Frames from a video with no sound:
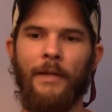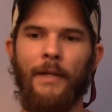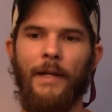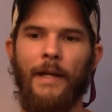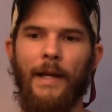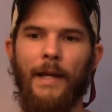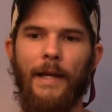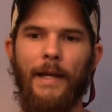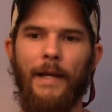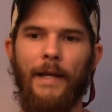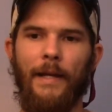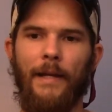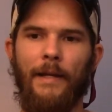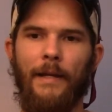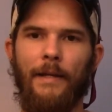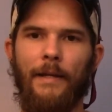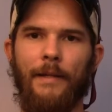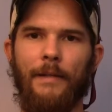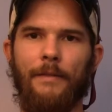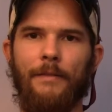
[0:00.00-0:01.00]

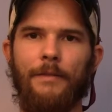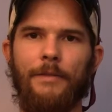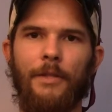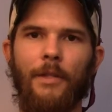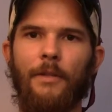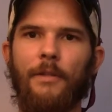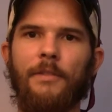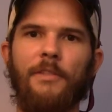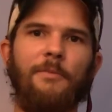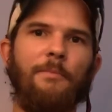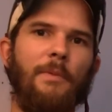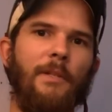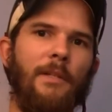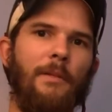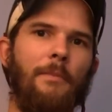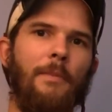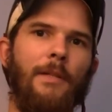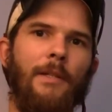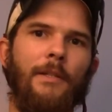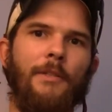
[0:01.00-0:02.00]
And so this has been
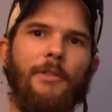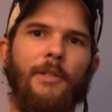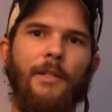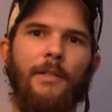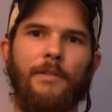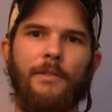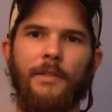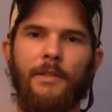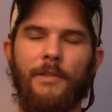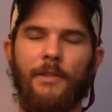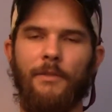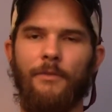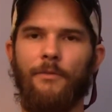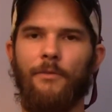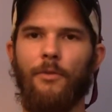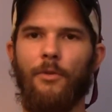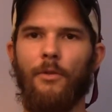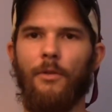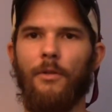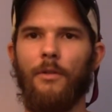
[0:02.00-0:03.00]
a big transition
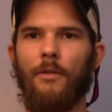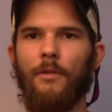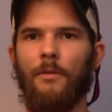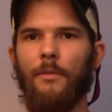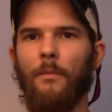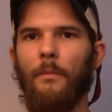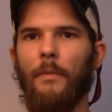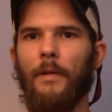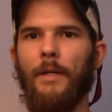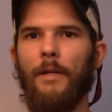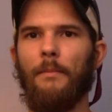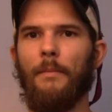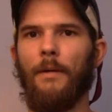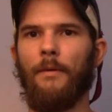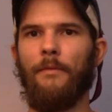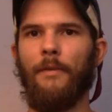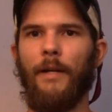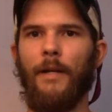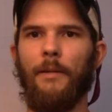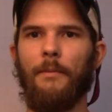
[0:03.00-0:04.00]
for me and my
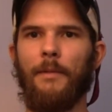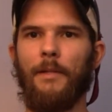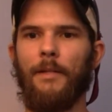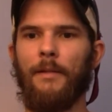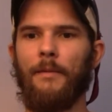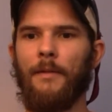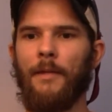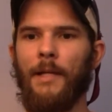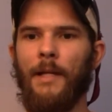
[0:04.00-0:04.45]
family,